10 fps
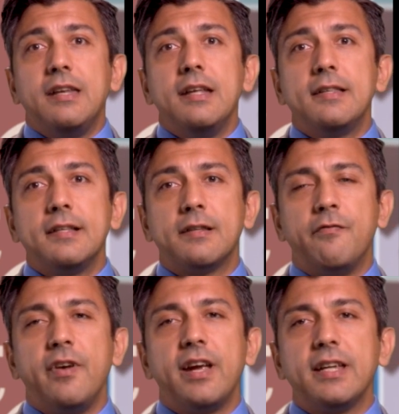This is a
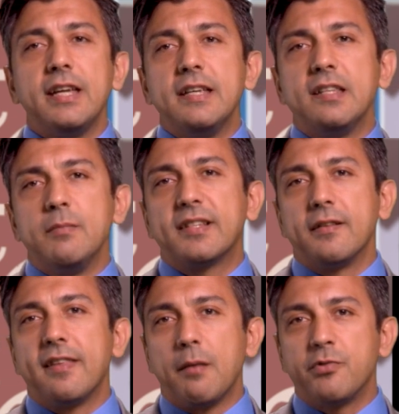very easy
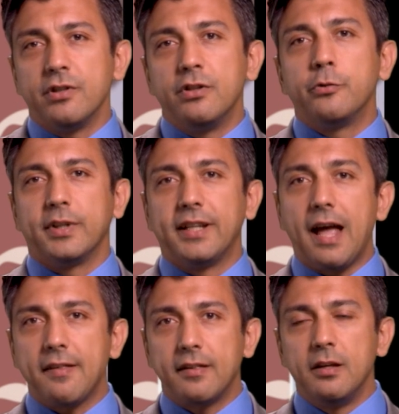misconception to
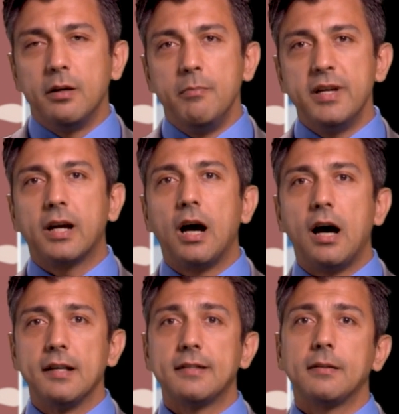address
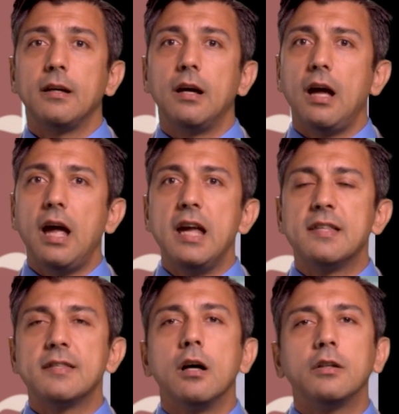because
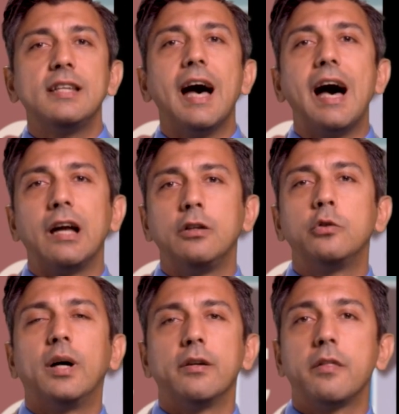it's not tied
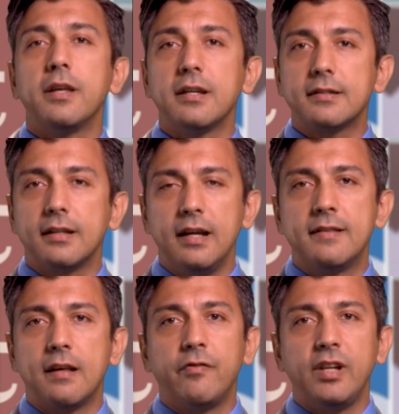to other things.
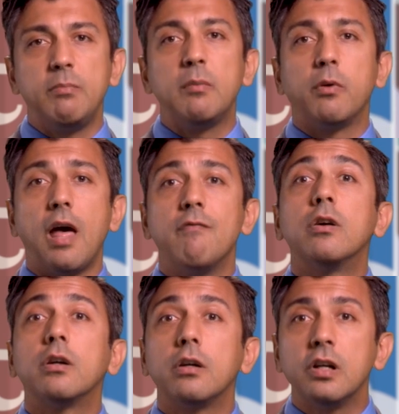It's something that people have
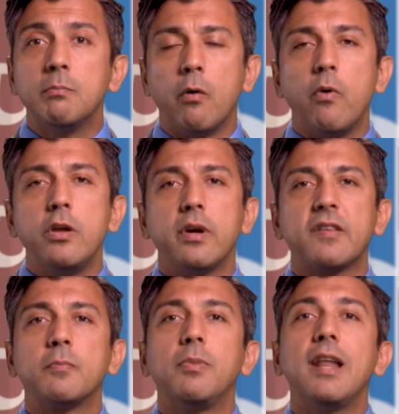heard, but when you
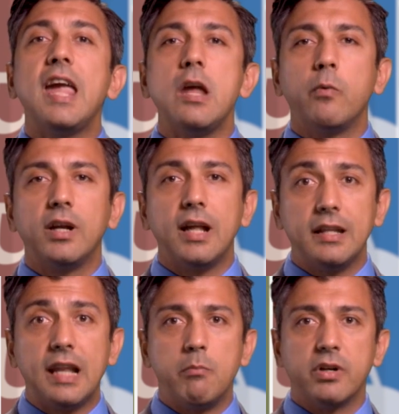explain where
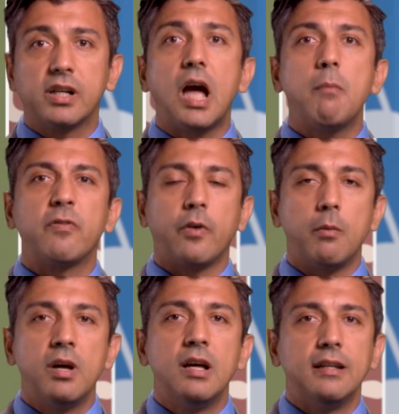that number comes
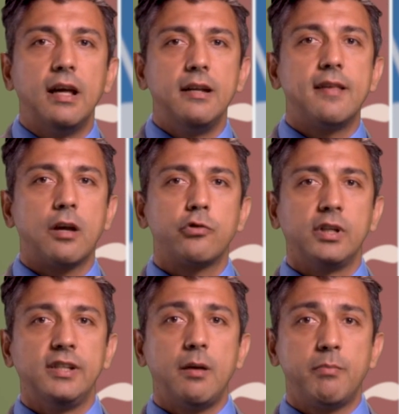from, that it's
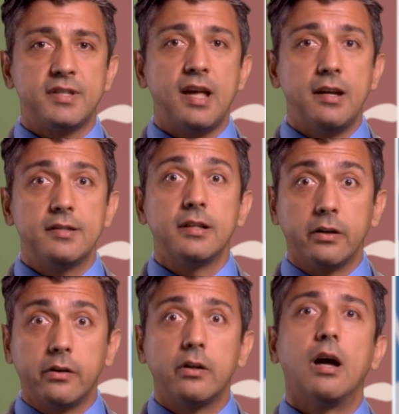actually 10% is the